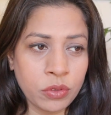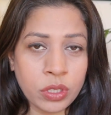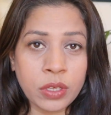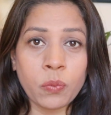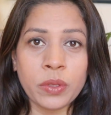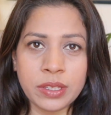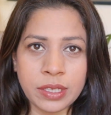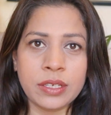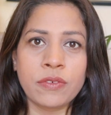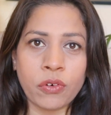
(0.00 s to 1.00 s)
looking
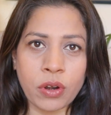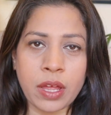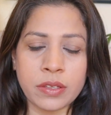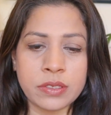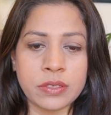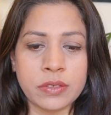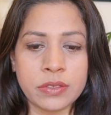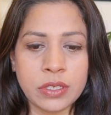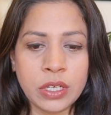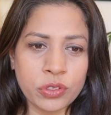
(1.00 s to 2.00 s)
within for answers.